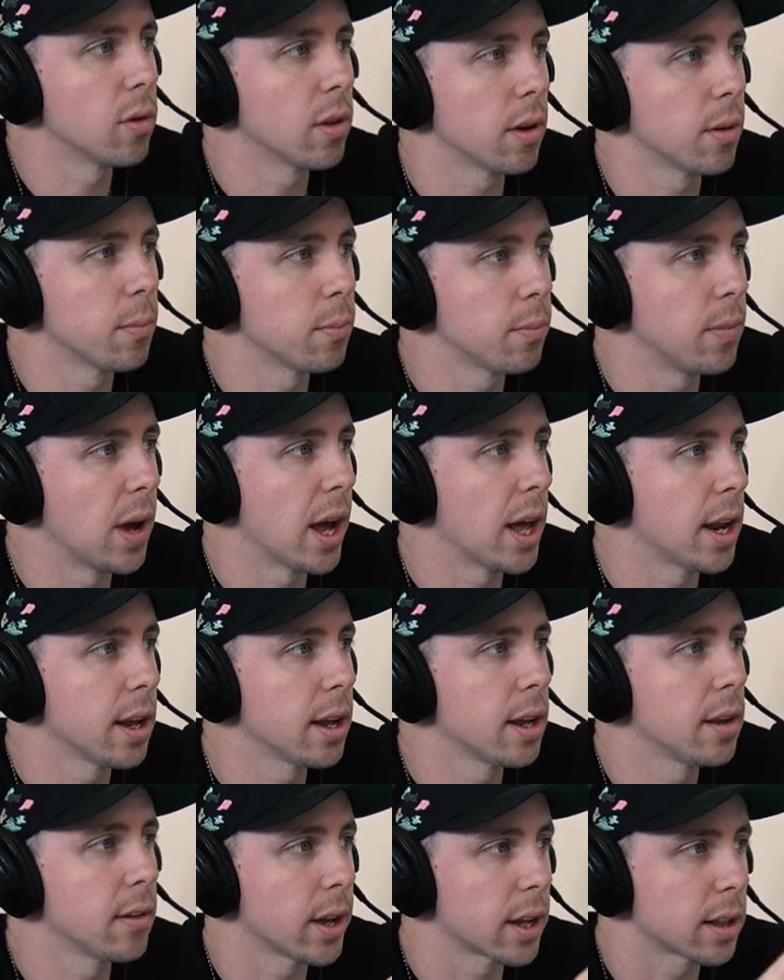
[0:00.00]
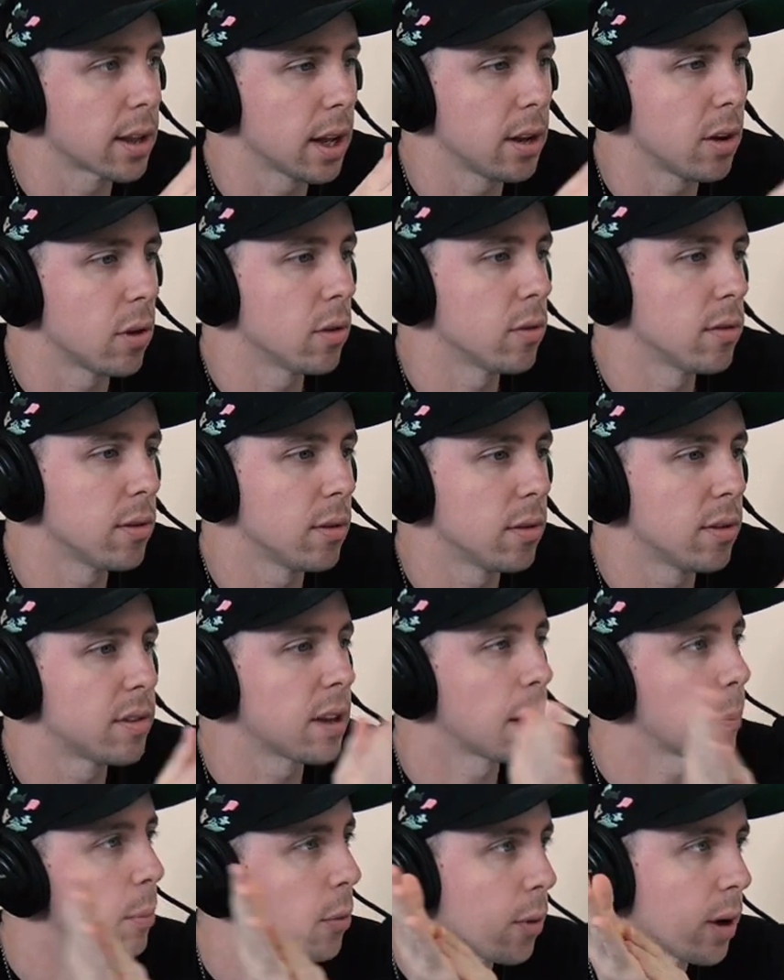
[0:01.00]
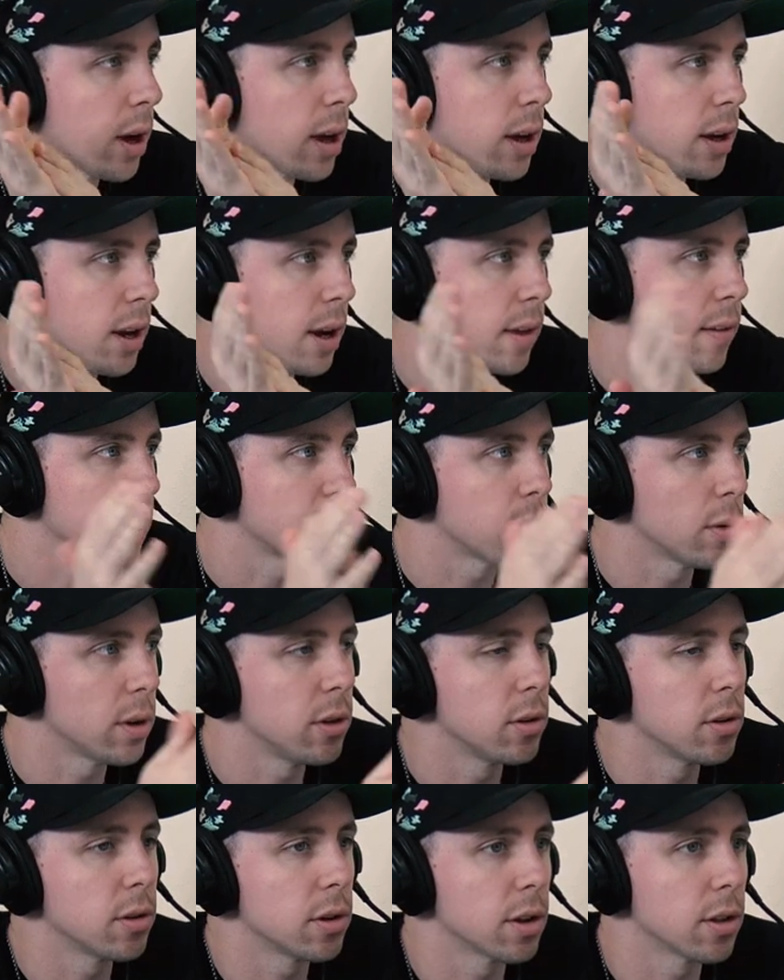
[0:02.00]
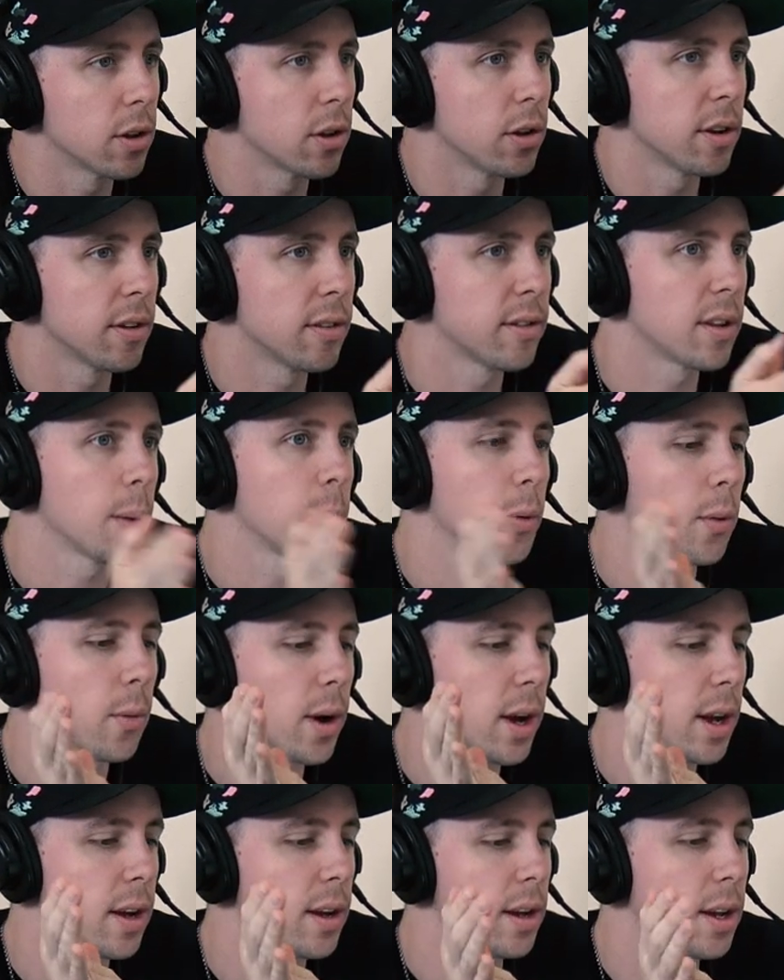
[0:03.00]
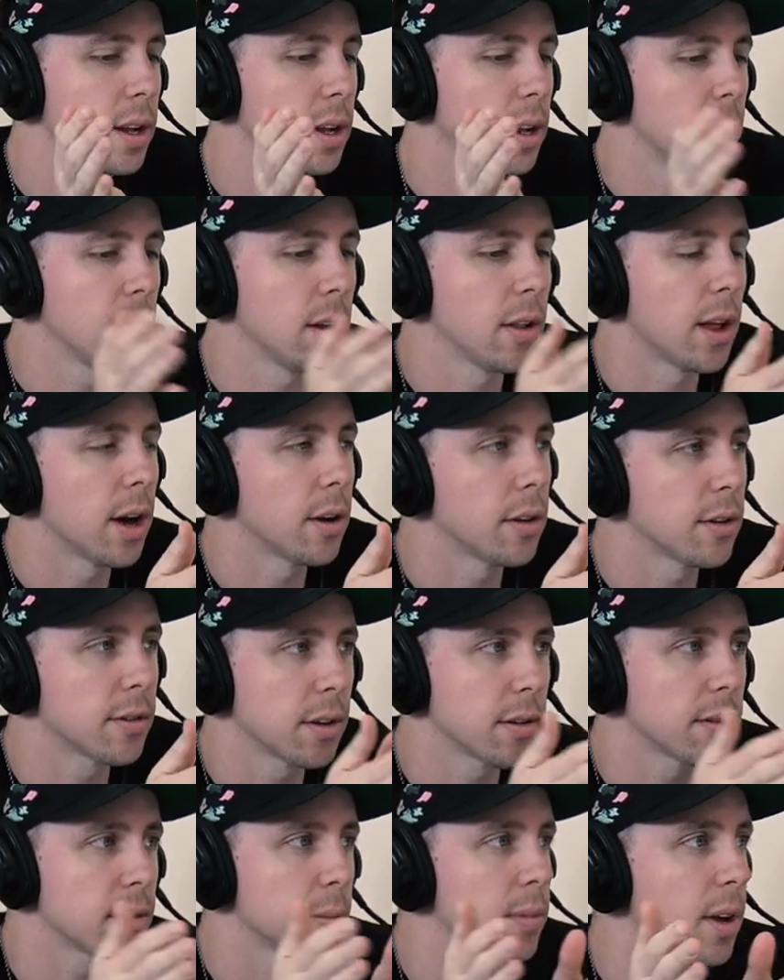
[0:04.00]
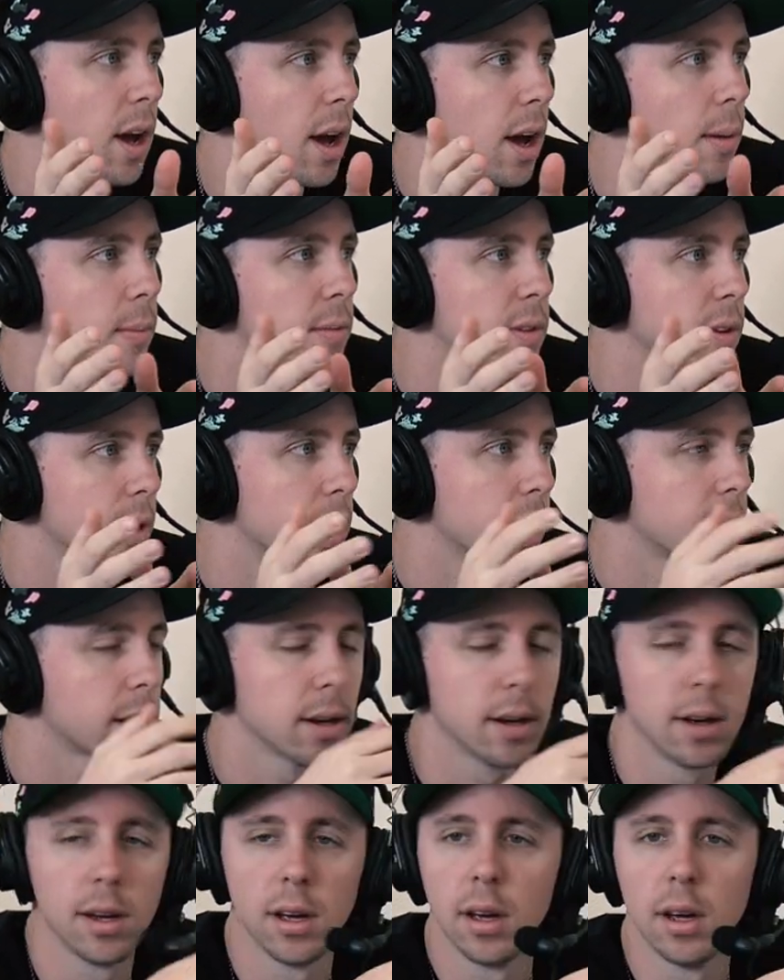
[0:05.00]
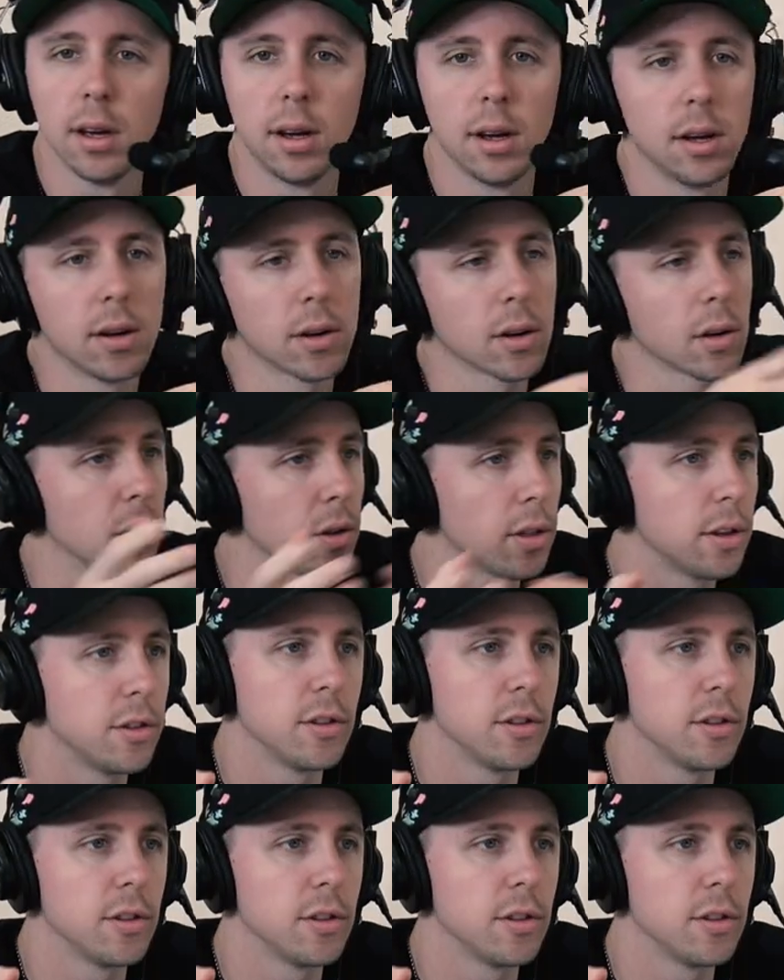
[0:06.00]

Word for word: their edit like they don't step away and i think yeah. when you can learn to step away and allow yourself some time to like go to mm-hmm.